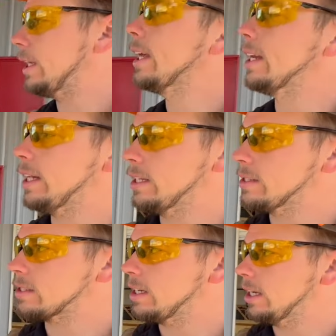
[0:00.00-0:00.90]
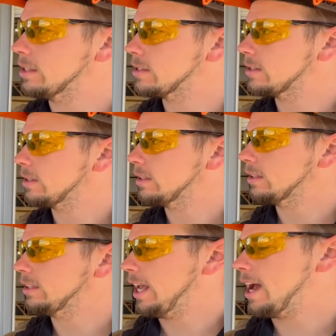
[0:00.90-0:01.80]
get his cuts.
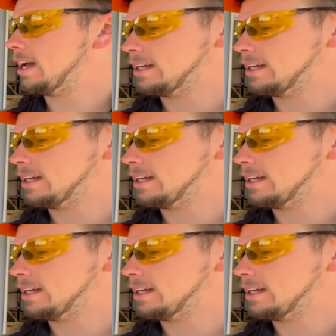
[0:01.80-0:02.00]
Yeah.